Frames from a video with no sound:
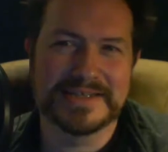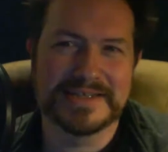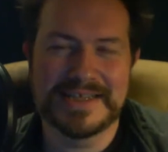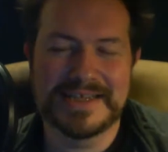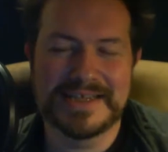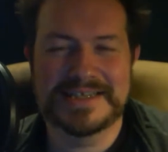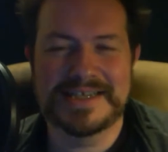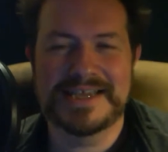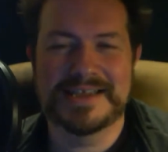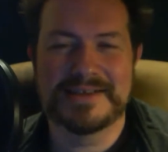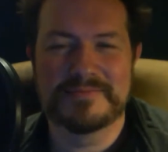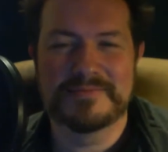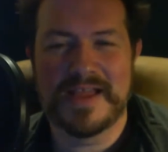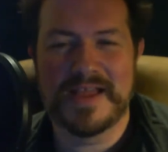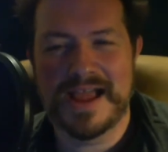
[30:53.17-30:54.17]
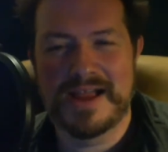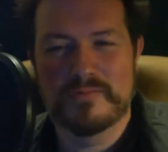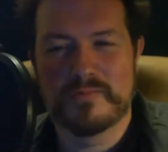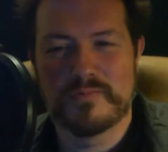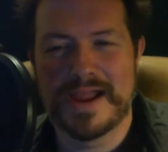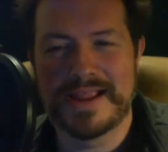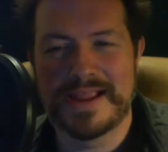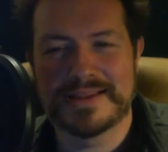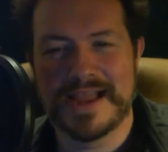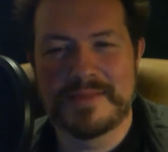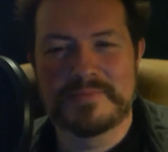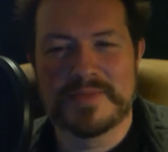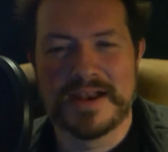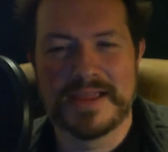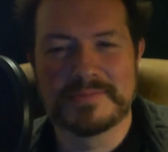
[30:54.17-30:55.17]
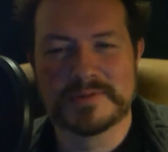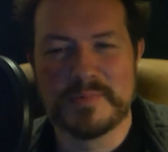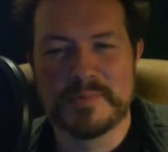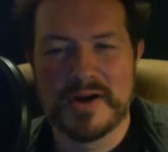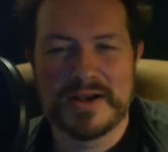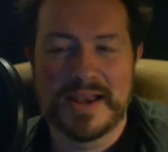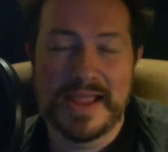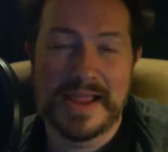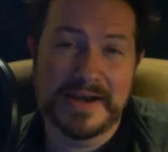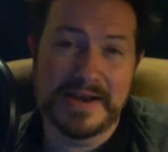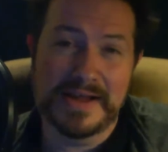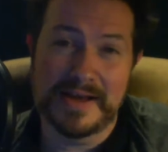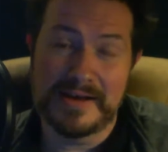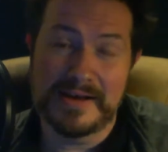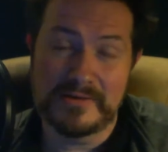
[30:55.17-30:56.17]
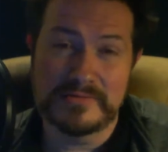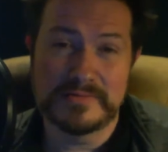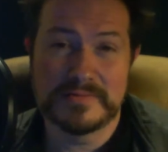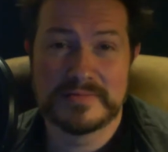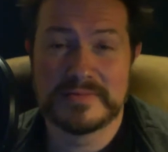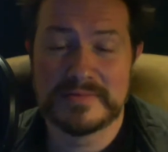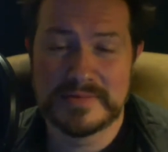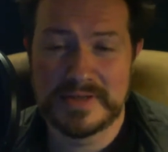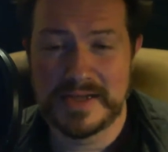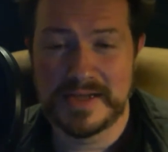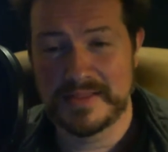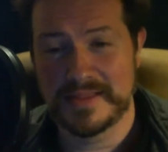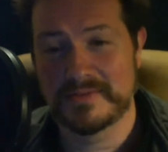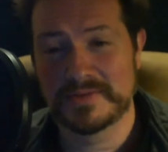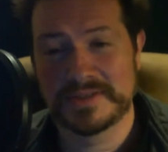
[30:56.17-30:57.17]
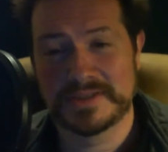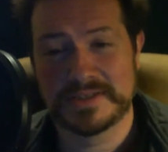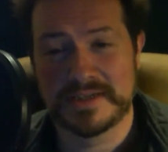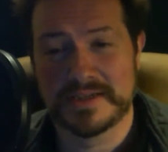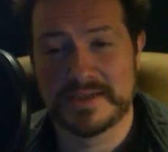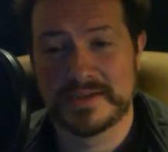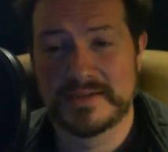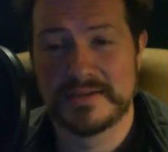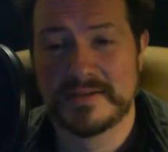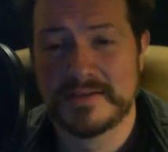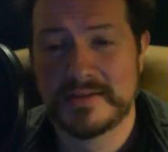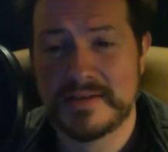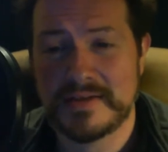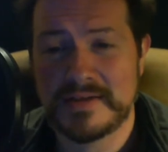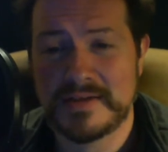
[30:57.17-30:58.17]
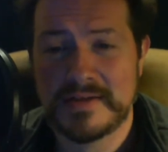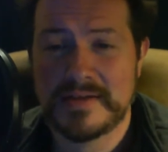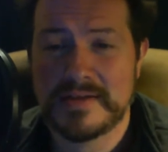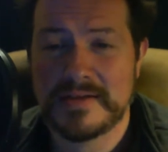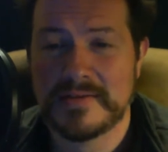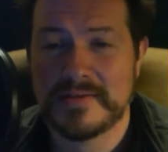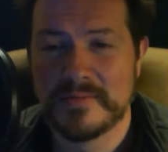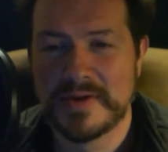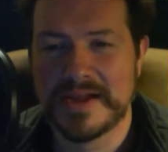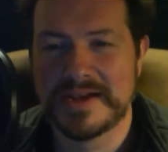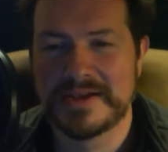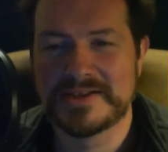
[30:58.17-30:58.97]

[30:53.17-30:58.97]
at least he can type the names. Martin Landau. Yeah, that was sad. Wait,